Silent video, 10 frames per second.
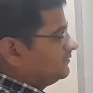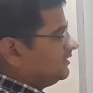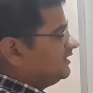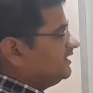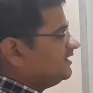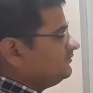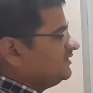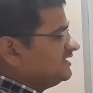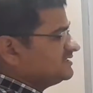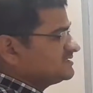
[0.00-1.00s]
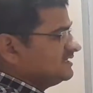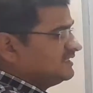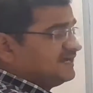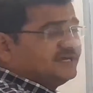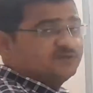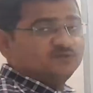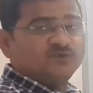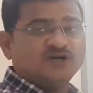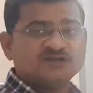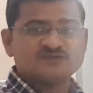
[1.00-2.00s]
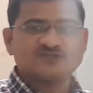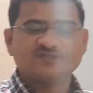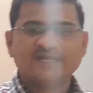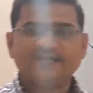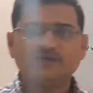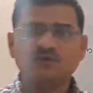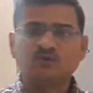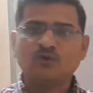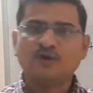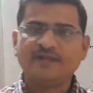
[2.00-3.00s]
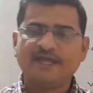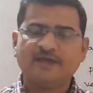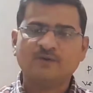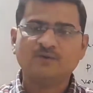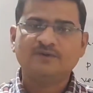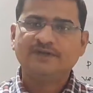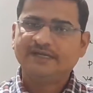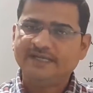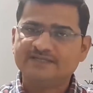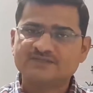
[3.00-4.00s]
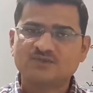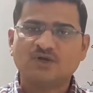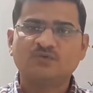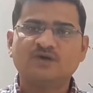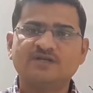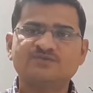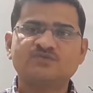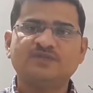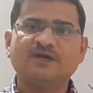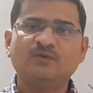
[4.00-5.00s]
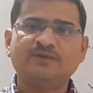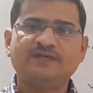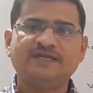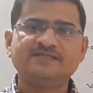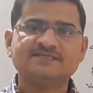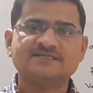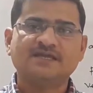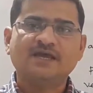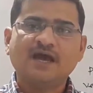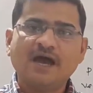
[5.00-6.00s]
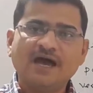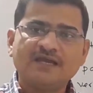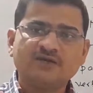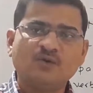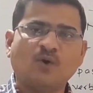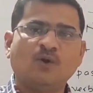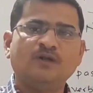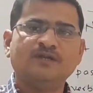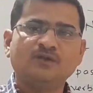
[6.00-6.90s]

Again we can say that verbs that do not have tense or verbs without tense are called